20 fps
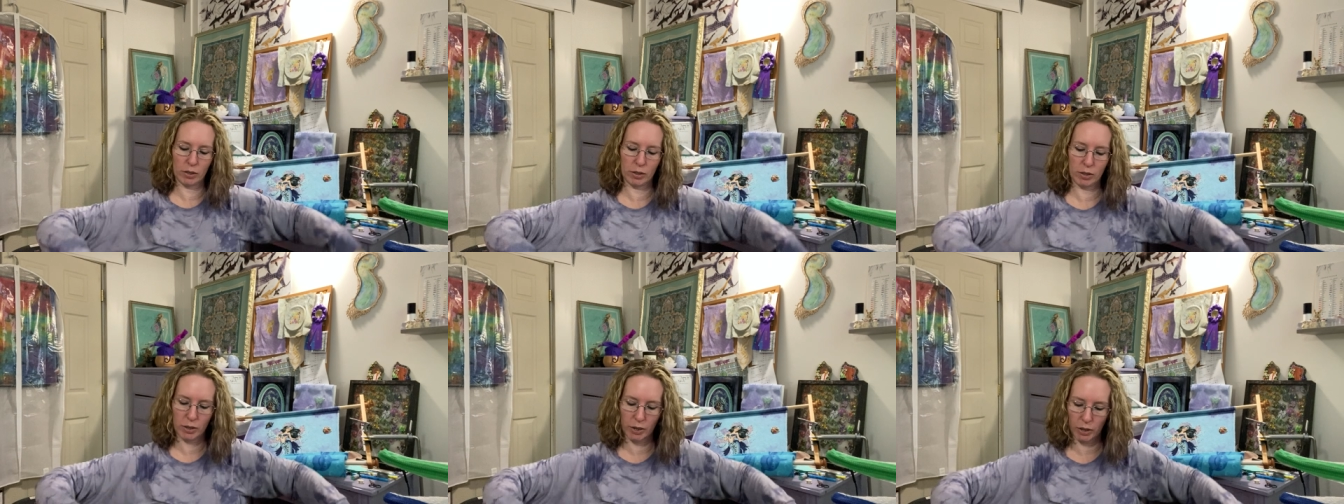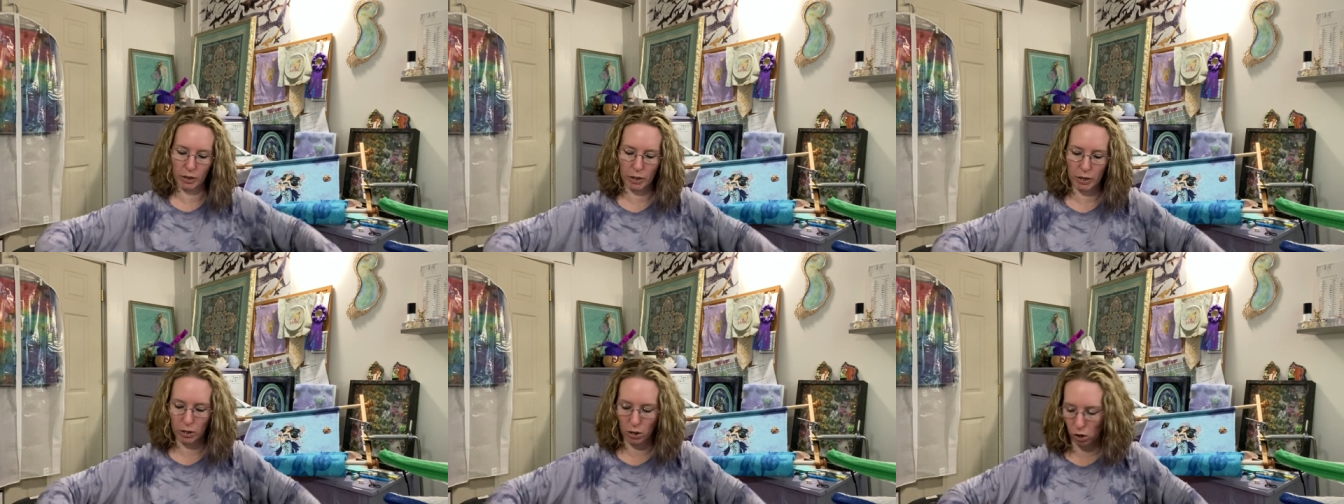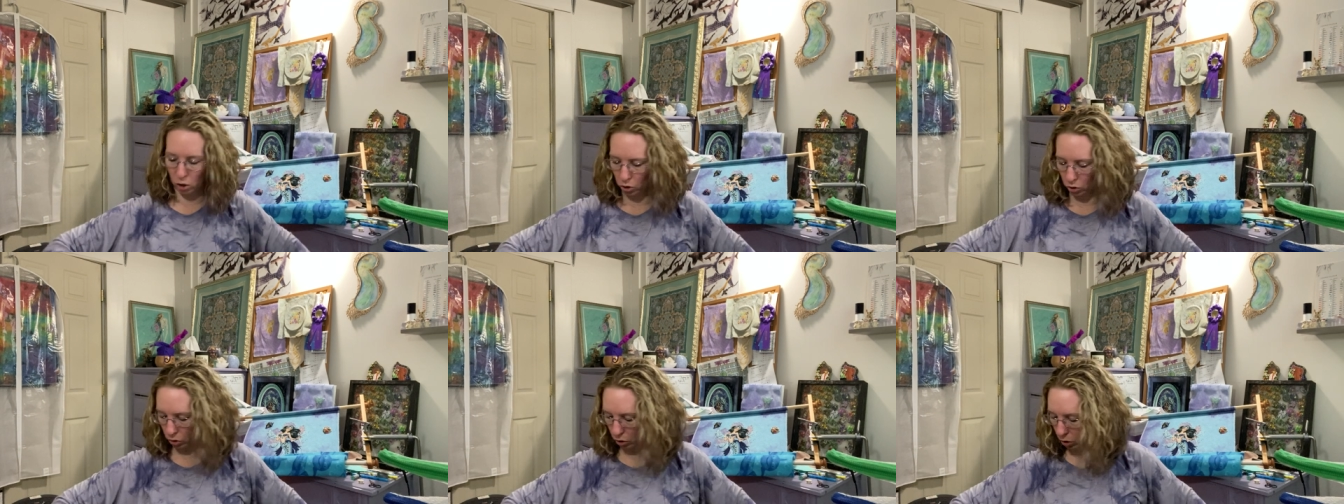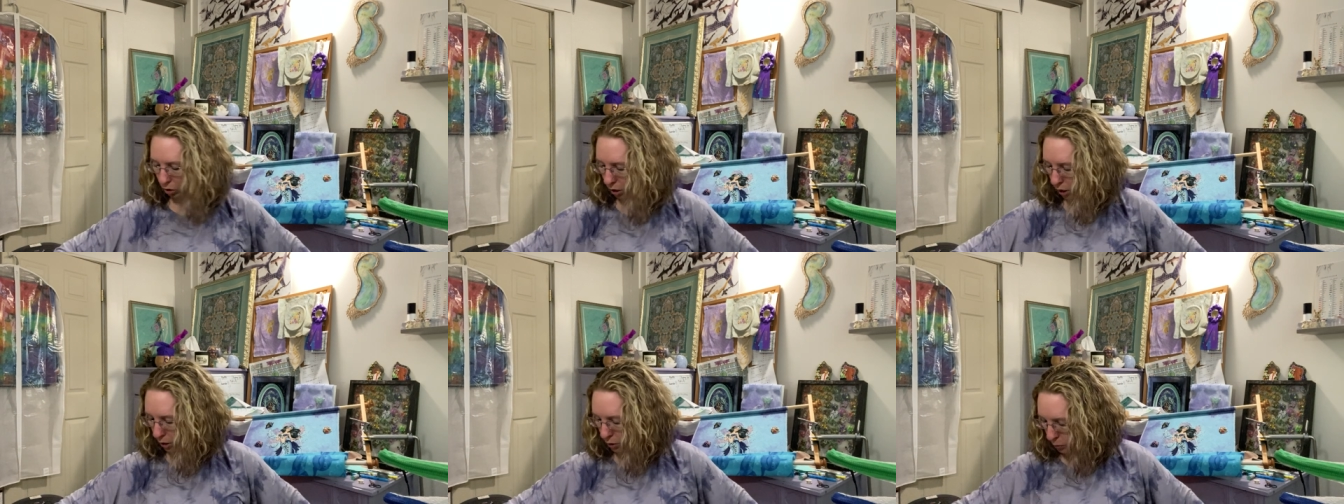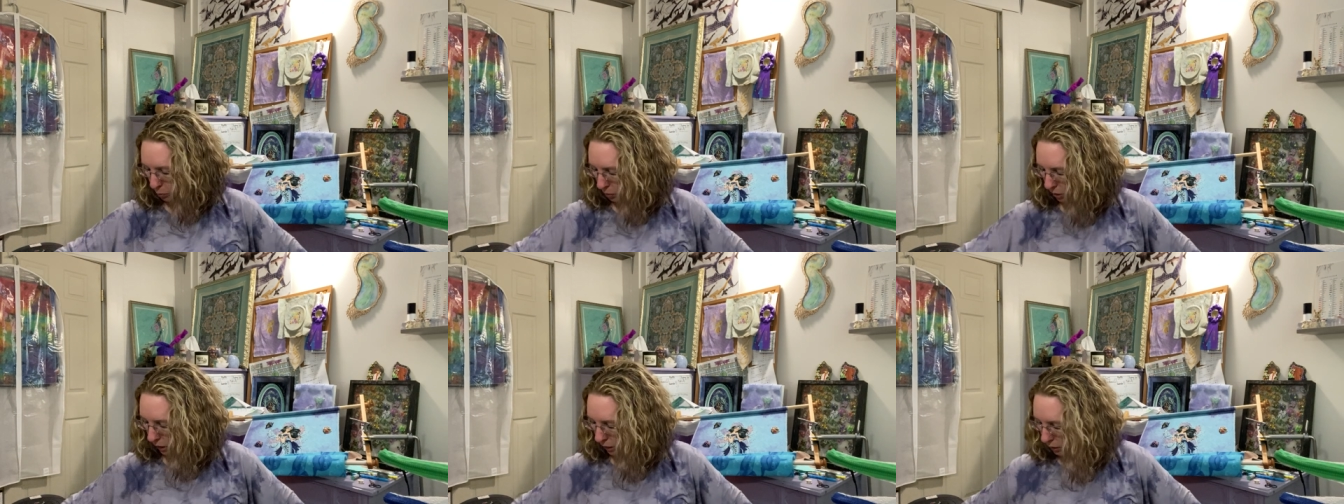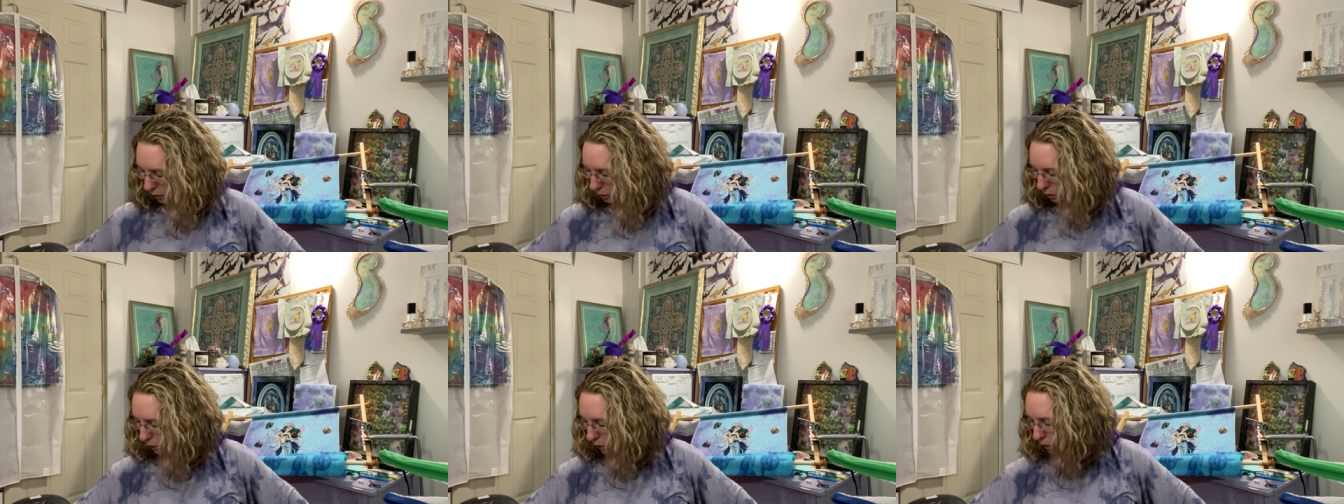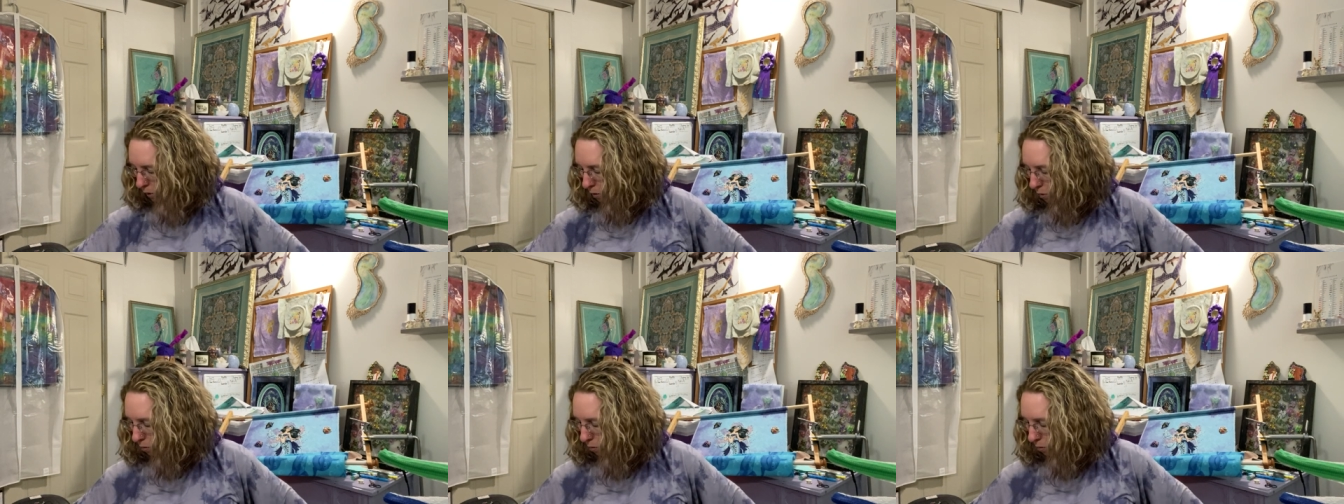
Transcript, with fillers: like a yard across practically.